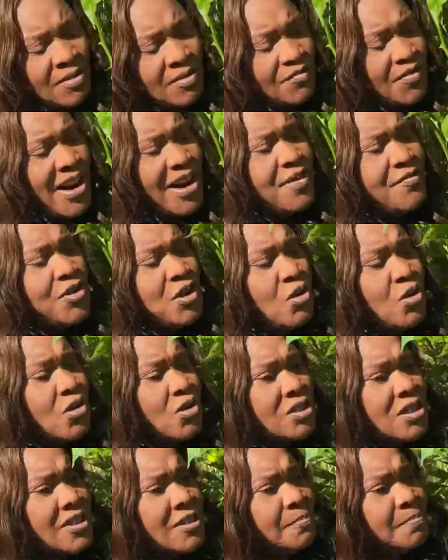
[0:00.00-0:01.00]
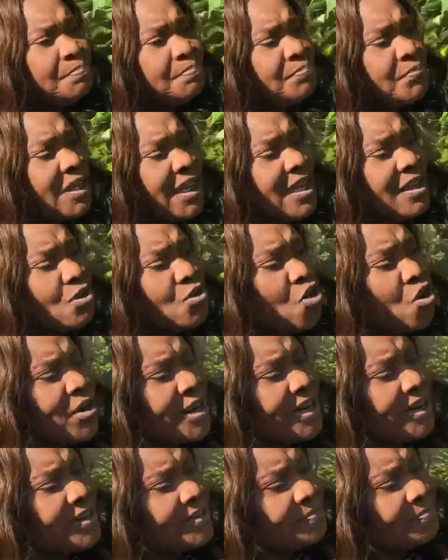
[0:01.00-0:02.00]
very vigorous in growing.